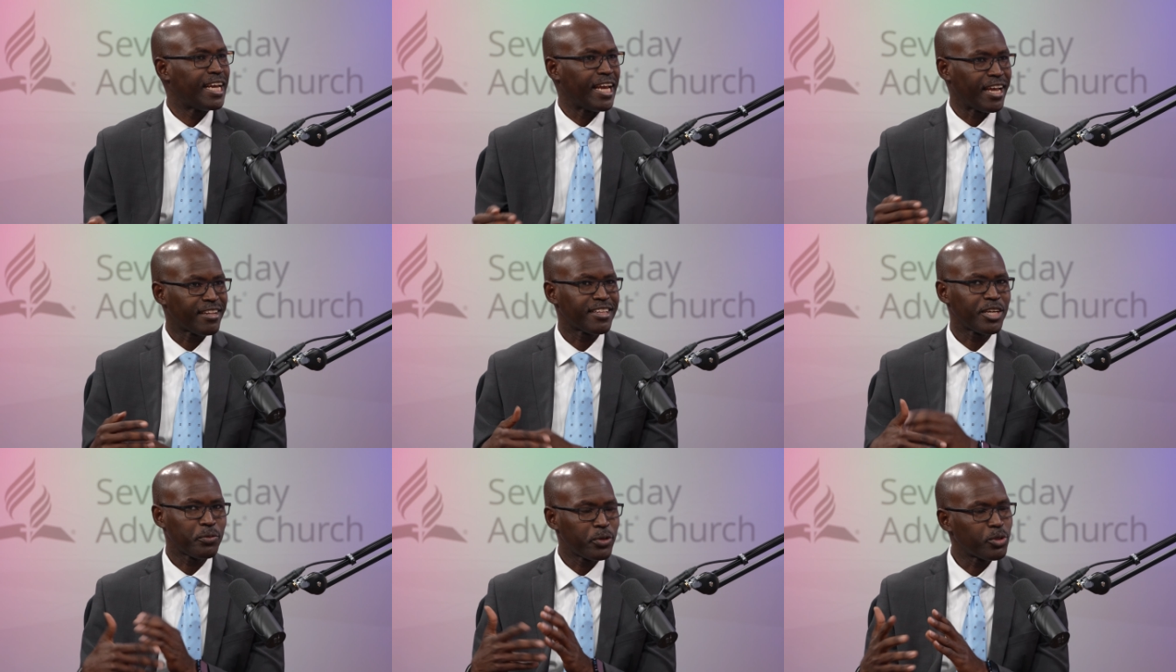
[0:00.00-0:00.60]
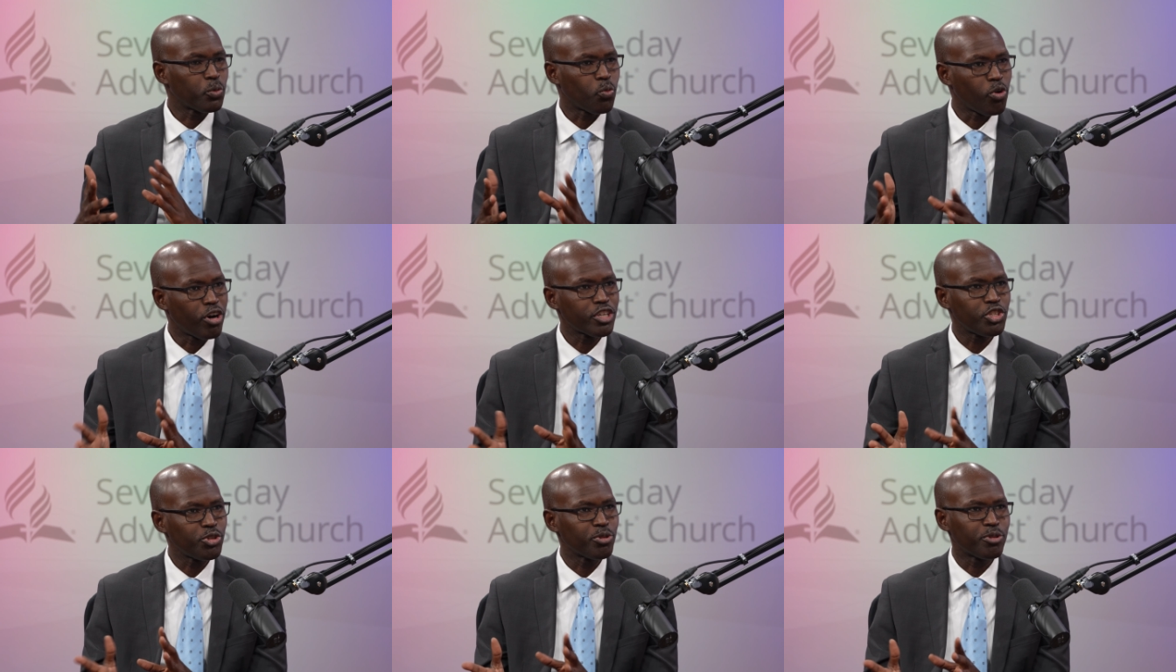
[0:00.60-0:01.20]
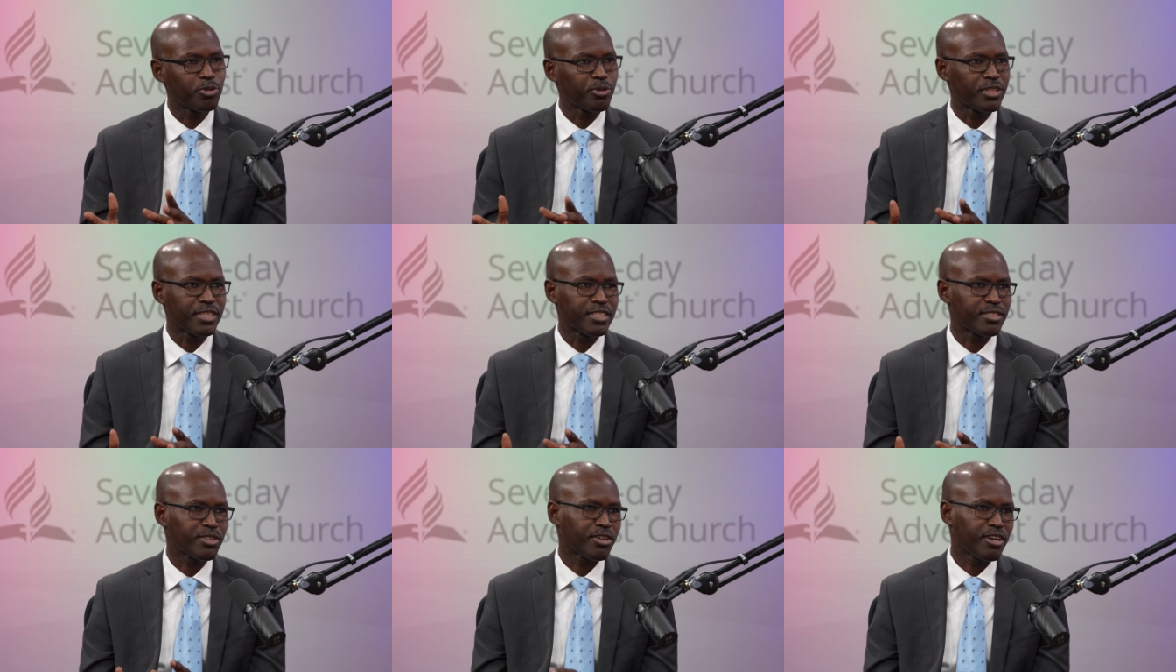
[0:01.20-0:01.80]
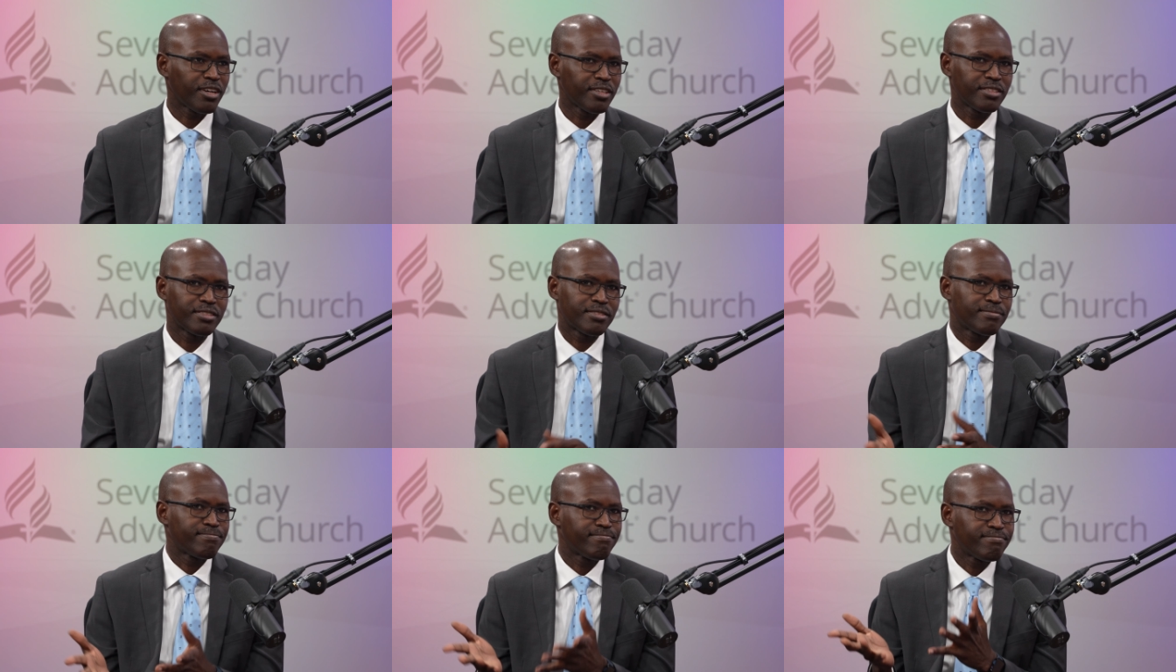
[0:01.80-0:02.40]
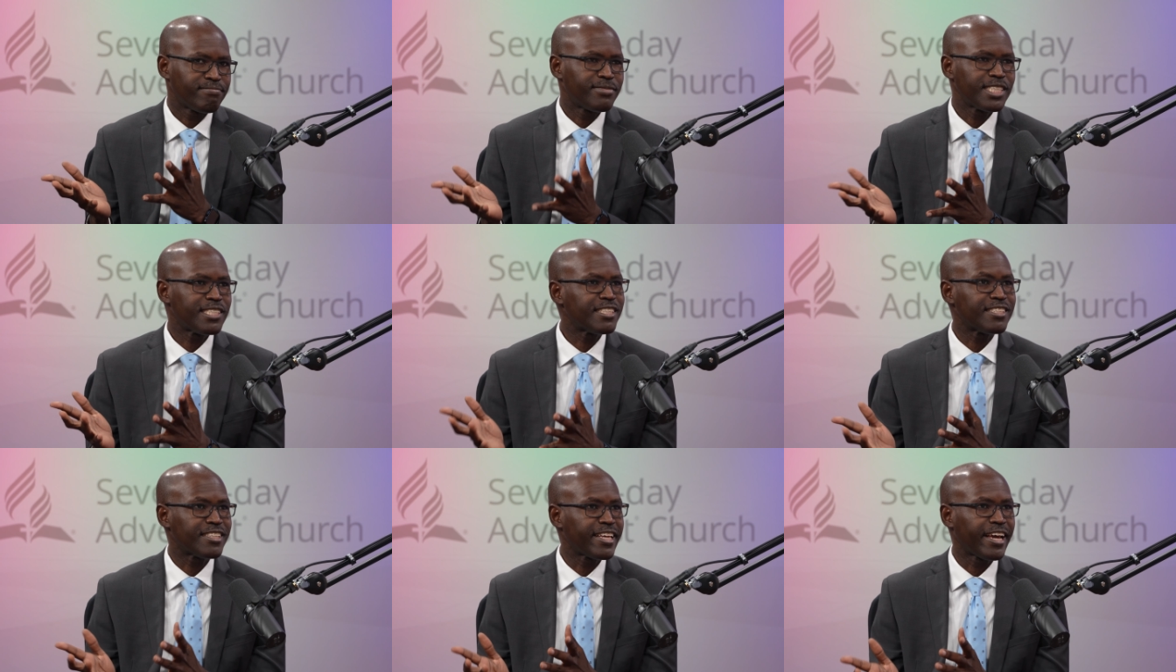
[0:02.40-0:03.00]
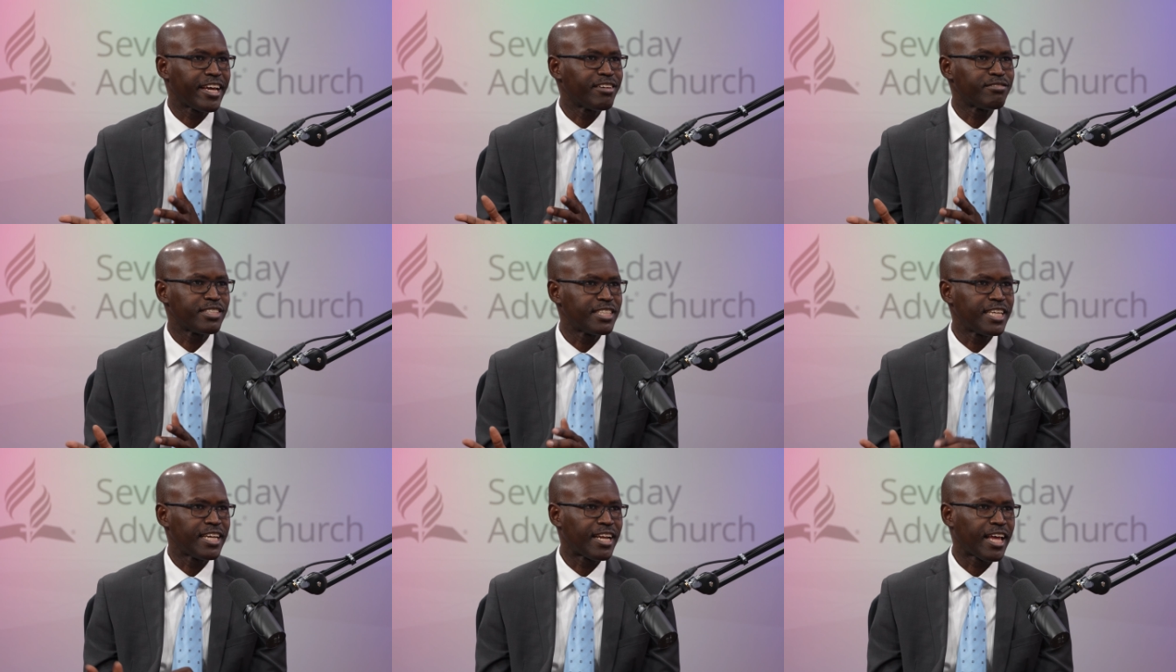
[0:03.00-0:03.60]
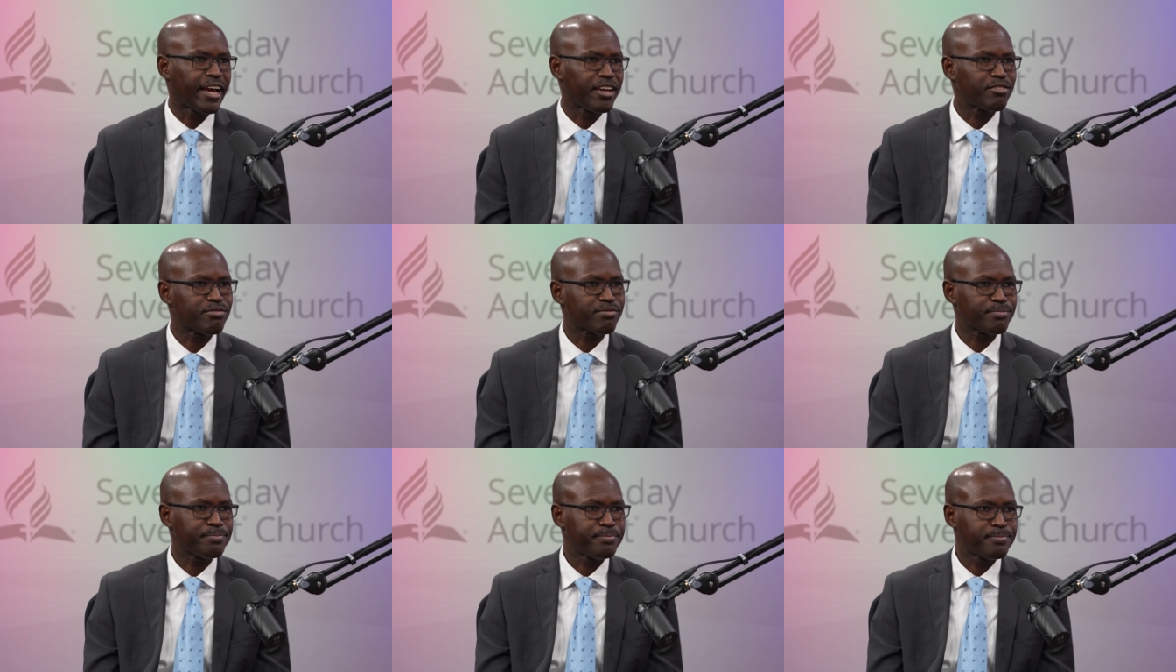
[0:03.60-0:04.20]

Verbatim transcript: and they will walk you through this because this is their everyday life.